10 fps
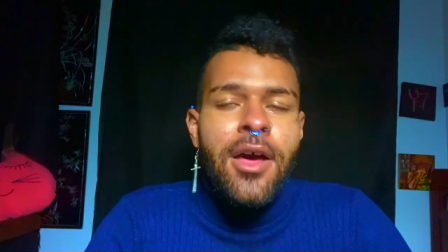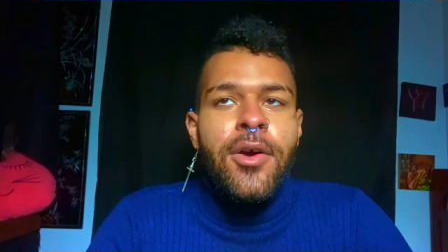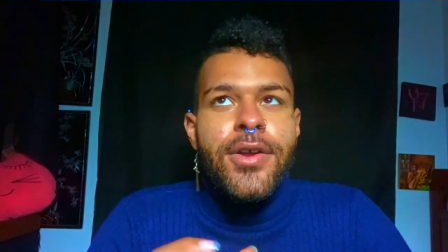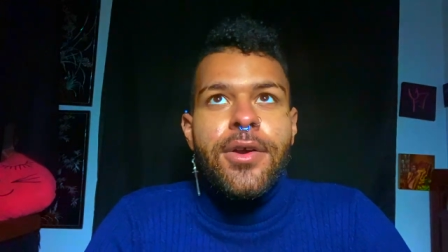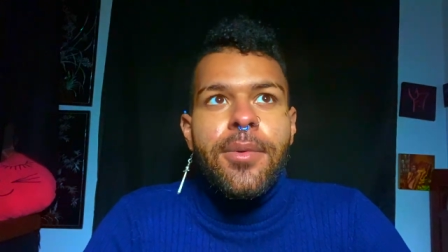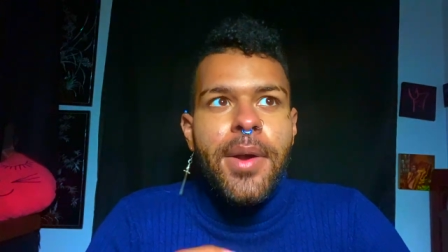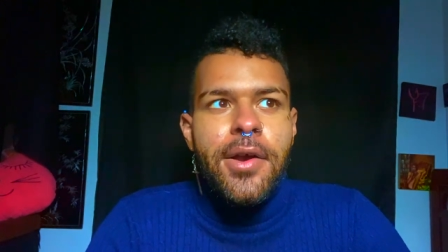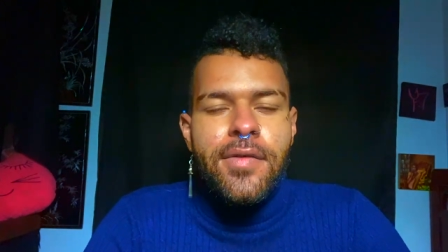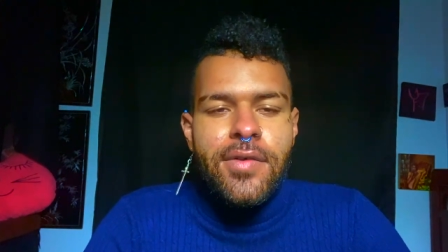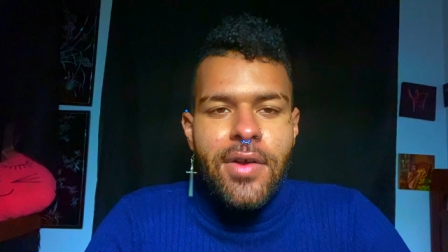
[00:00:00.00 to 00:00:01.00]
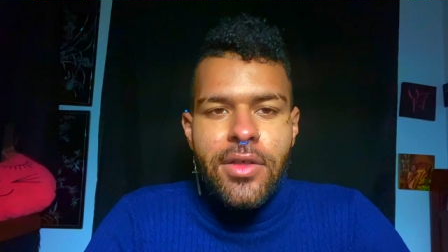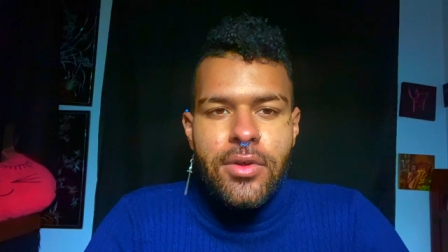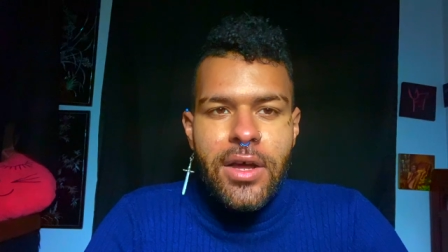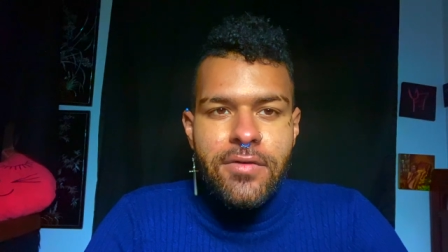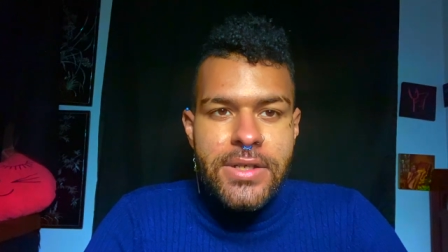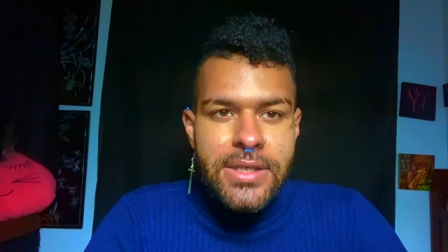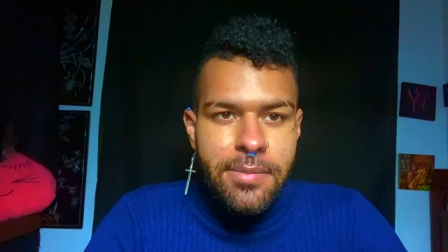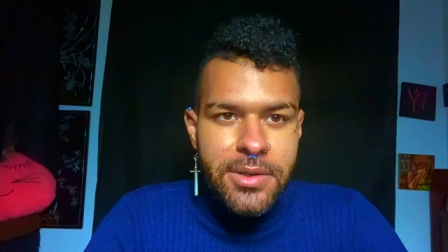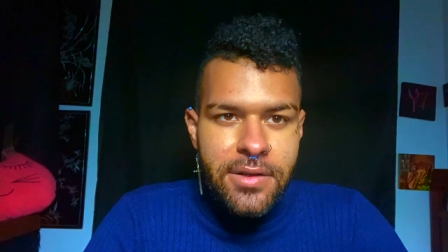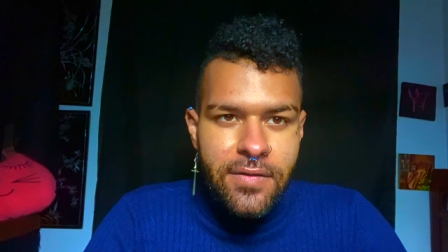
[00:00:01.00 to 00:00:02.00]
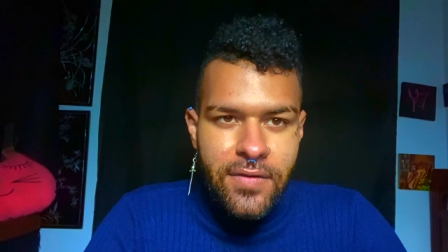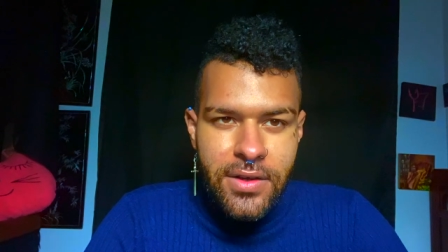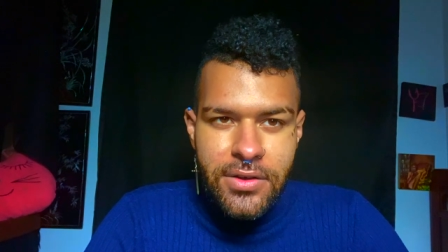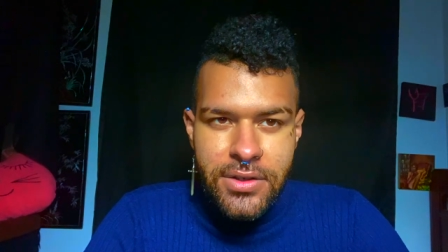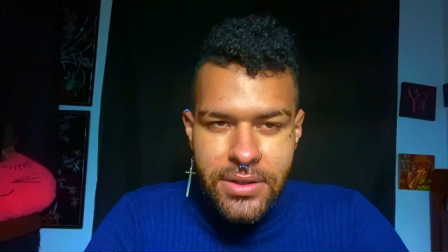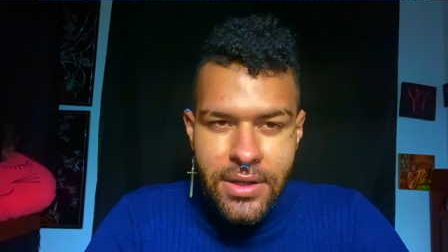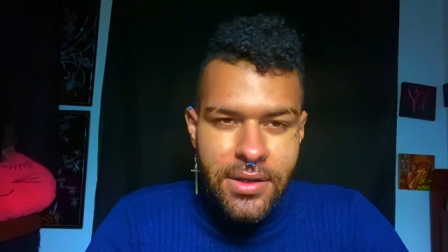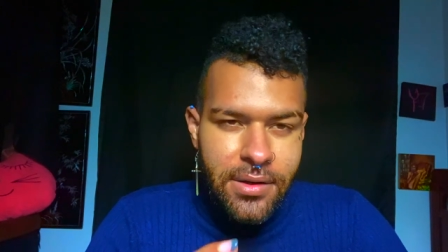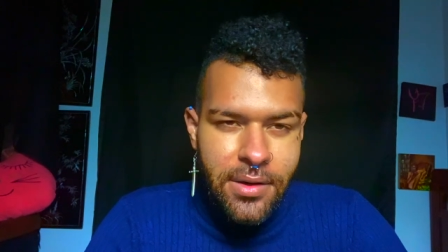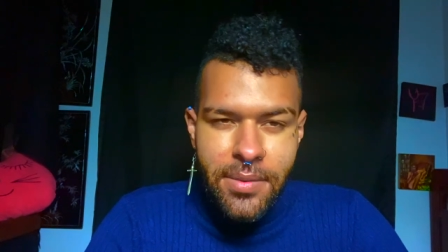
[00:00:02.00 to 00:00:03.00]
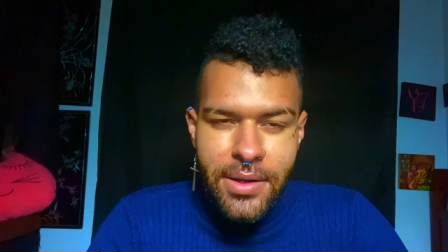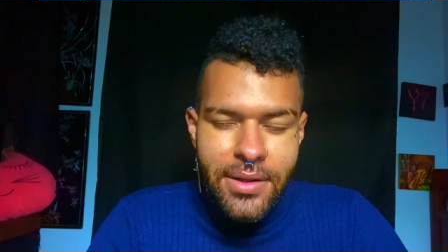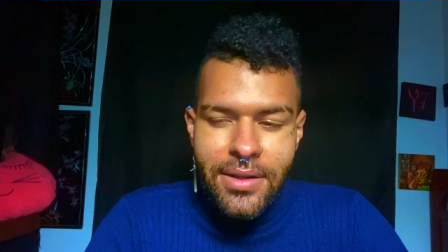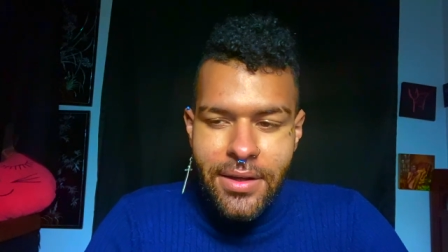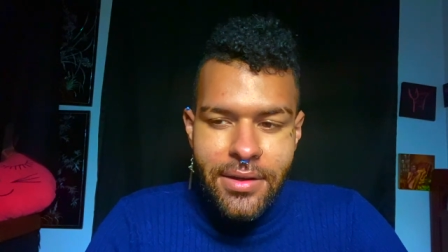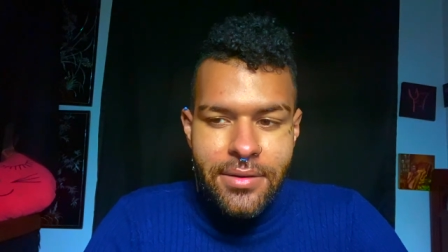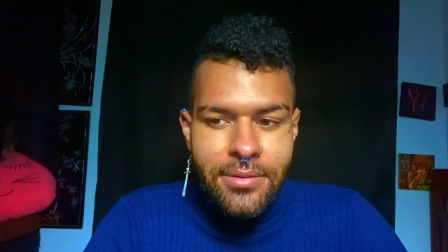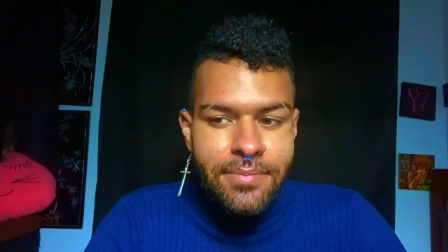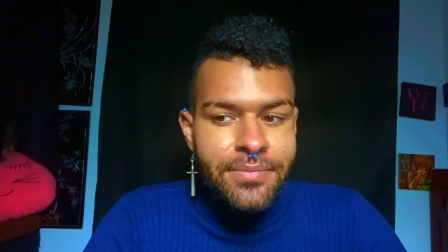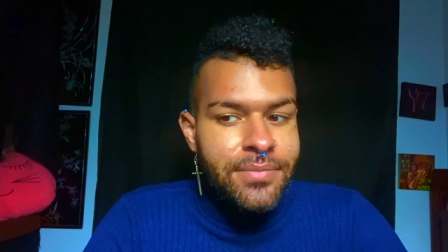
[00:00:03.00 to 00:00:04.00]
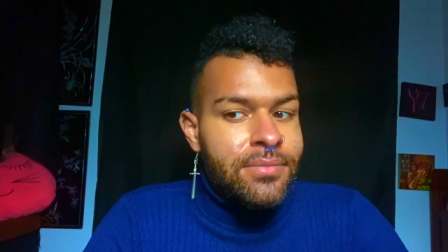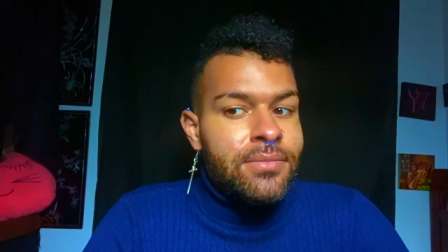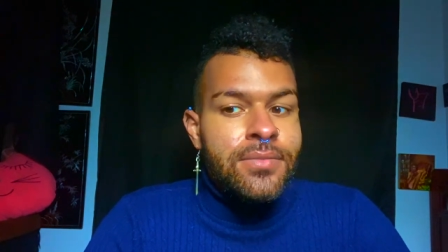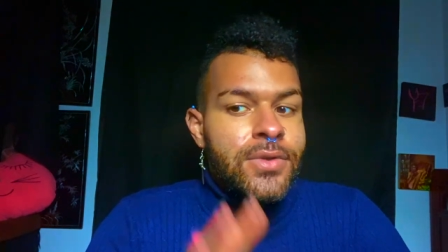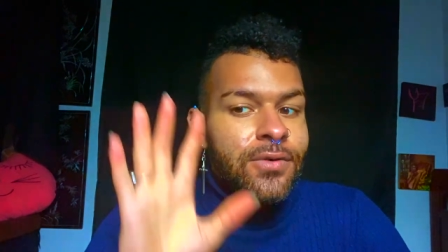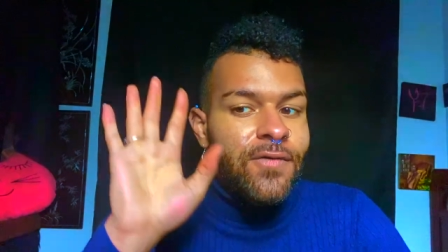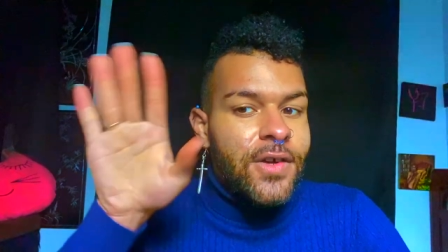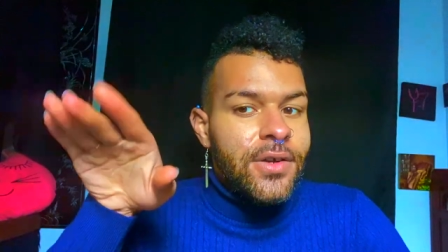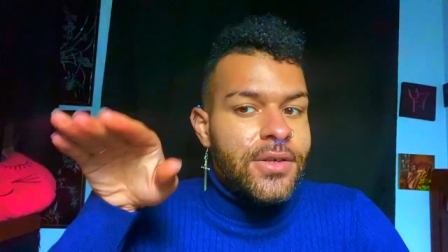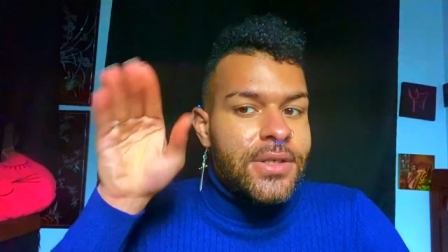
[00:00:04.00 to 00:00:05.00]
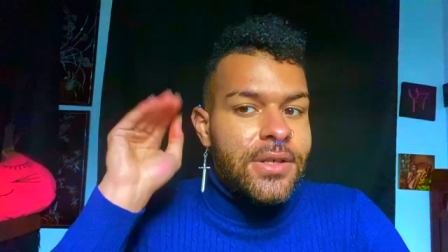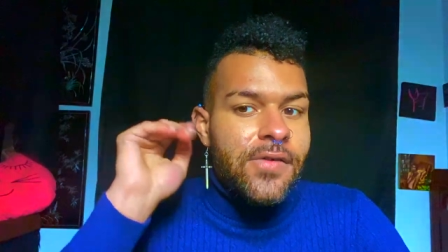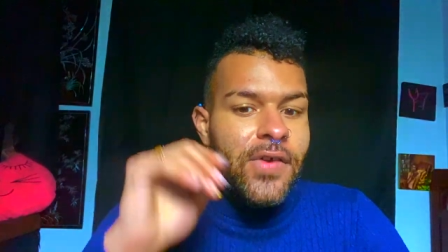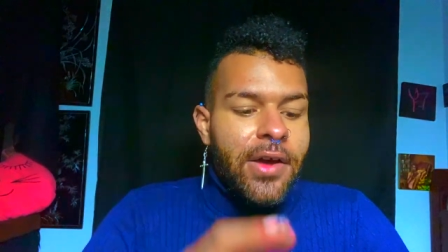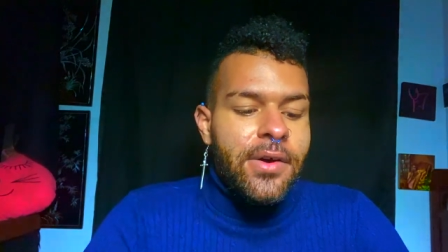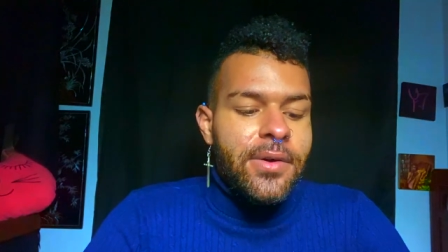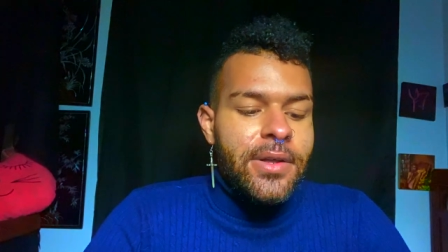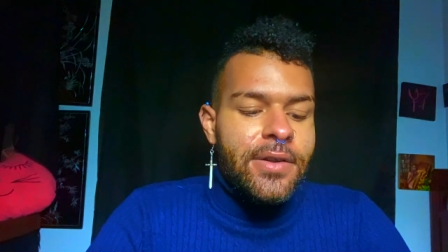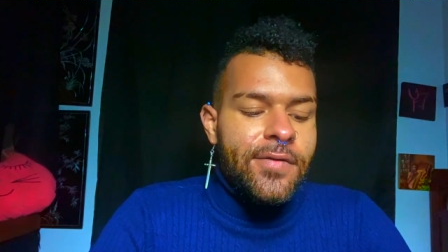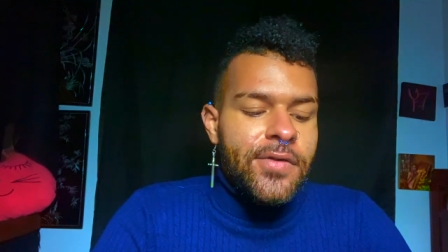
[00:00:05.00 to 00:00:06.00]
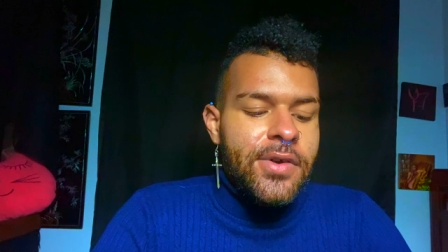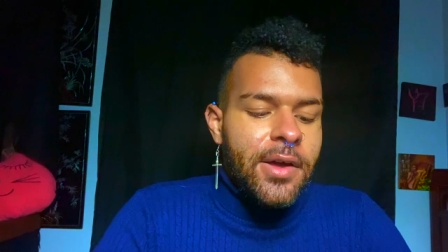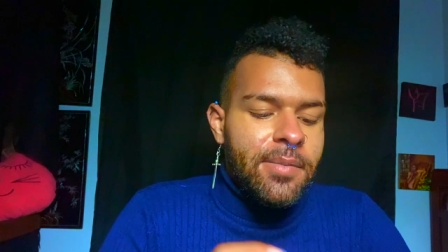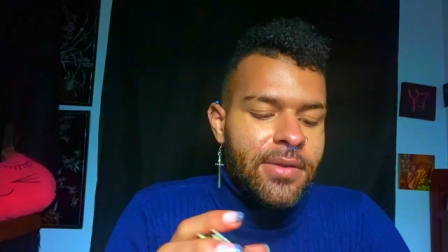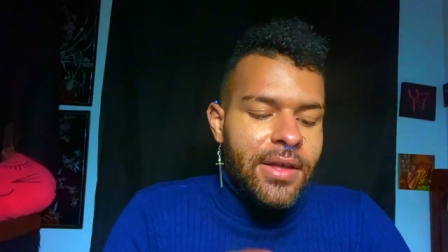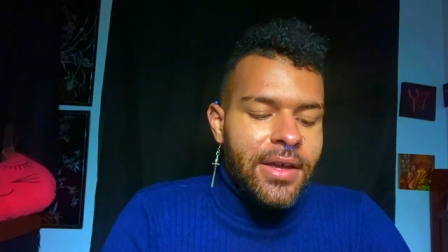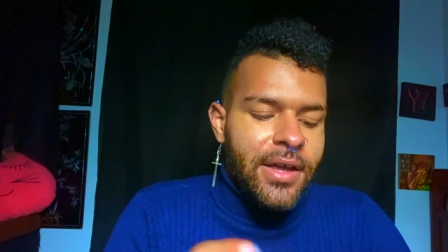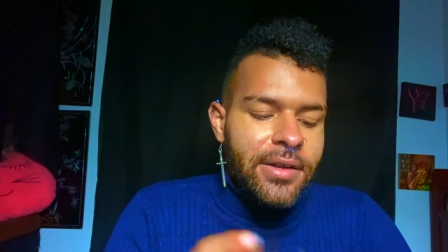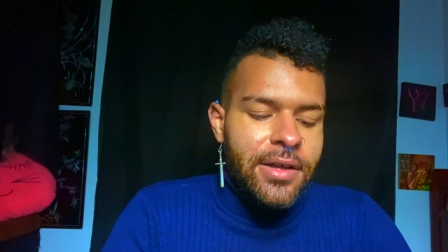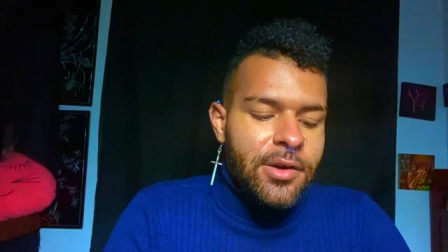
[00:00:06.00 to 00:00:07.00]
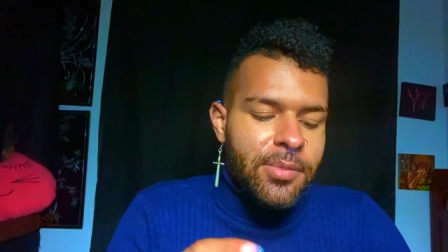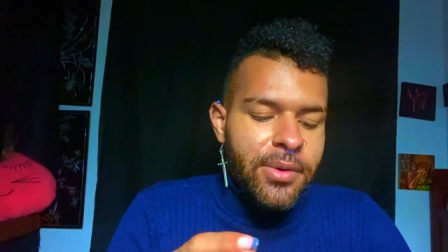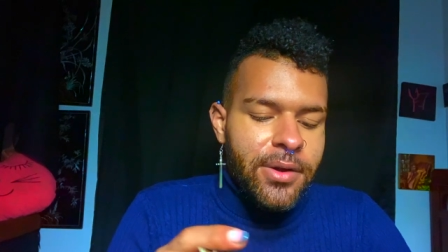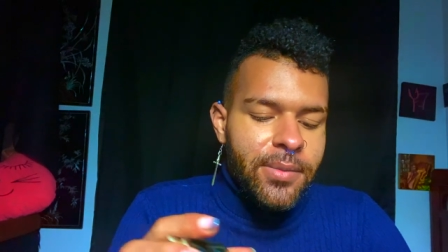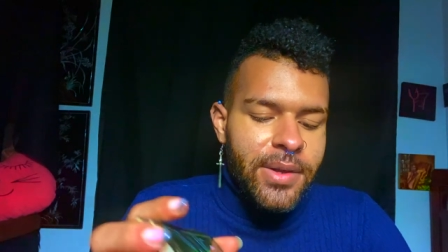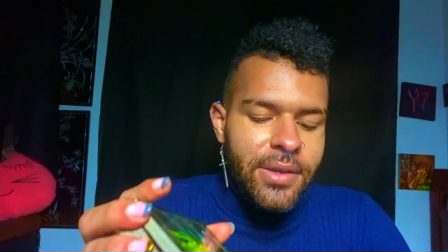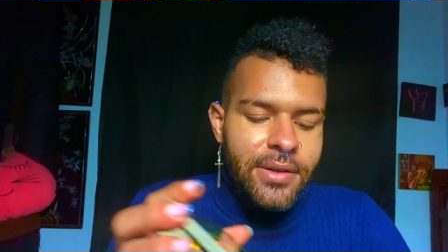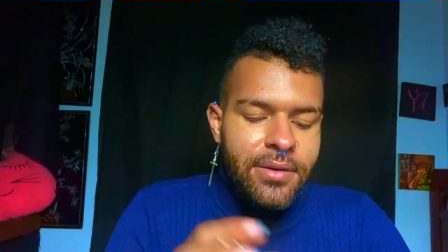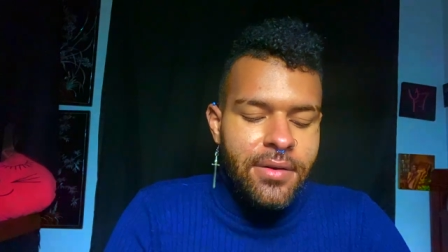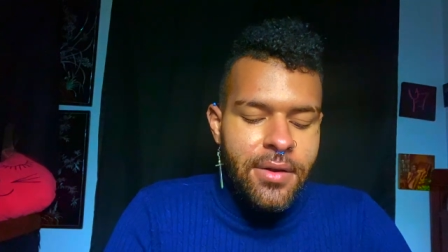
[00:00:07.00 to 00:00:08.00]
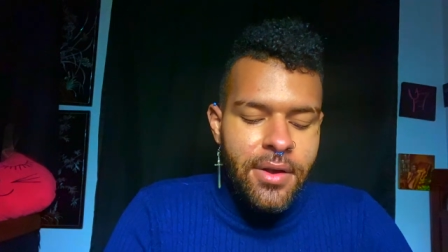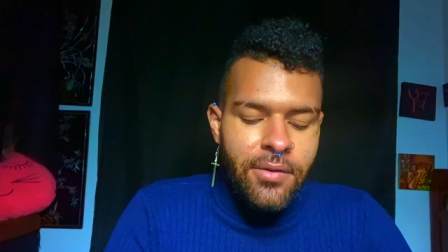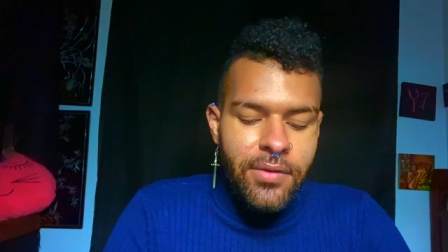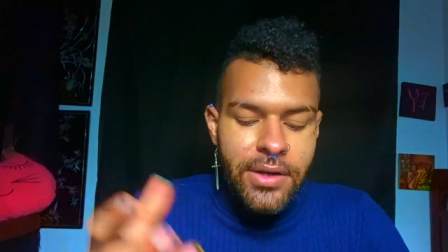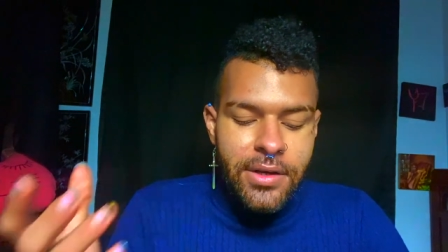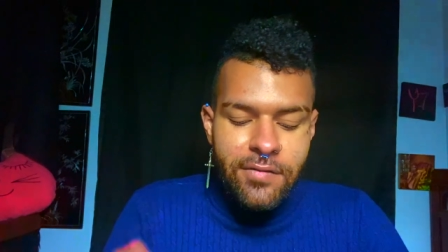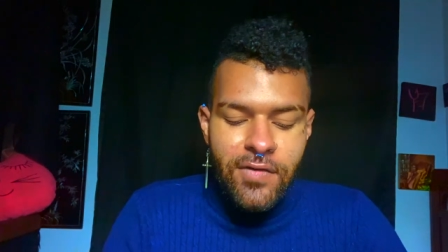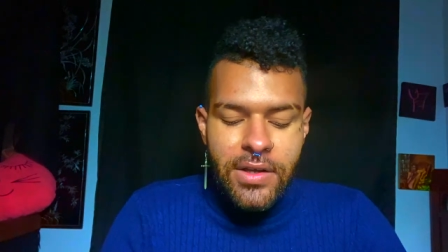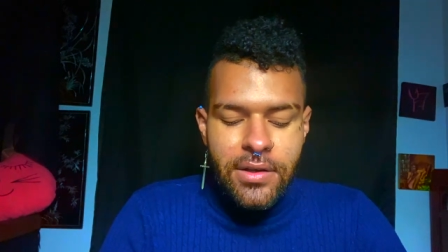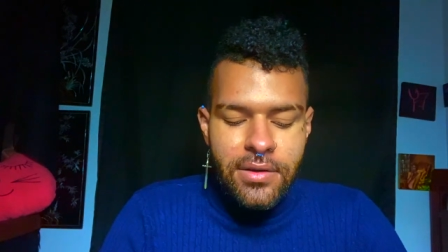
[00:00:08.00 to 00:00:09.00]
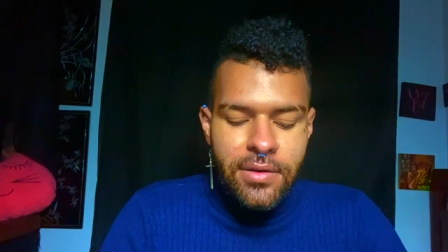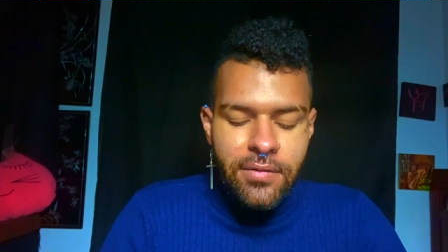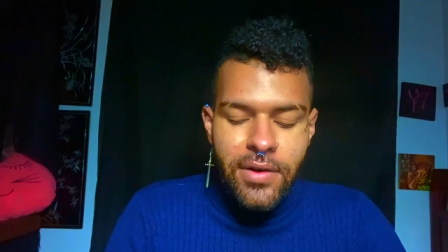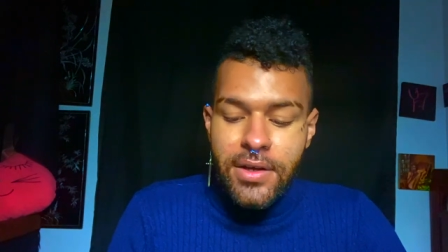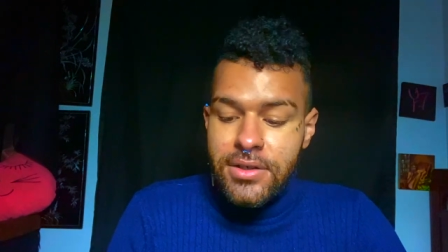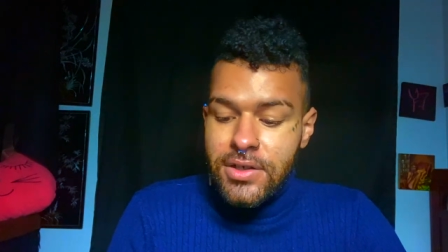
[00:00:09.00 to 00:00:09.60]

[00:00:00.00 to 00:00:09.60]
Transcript: Or you're aware of it, rather, not receptive. And you're just like, you know what? Like, you figure yourself out, and if you come, like, at a later point, we can reconvene, right?